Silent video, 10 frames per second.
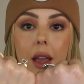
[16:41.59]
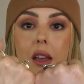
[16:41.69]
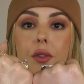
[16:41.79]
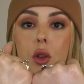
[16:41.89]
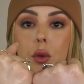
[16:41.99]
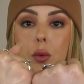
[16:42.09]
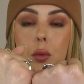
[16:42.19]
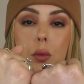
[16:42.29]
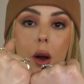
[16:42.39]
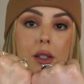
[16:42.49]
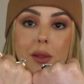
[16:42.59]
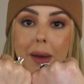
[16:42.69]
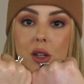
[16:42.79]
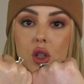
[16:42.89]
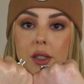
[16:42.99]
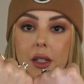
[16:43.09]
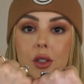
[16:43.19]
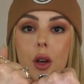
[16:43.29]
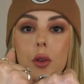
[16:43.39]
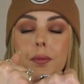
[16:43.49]
If you want to match your skin
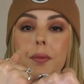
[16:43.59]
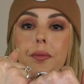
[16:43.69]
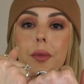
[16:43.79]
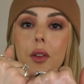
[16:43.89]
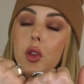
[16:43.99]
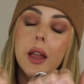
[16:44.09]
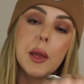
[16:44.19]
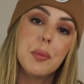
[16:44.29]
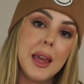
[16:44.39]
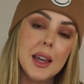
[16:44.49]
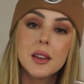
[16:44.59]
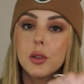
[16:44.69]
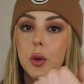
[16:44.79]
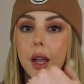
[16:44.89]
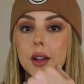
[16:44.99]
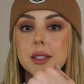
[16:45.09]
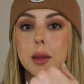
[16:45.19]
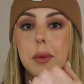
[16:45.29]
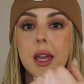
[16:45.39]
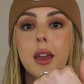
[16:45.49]
tone, if you like pink, who cares?
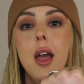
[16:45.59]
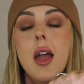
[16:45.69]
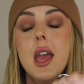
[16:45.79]
Get pink.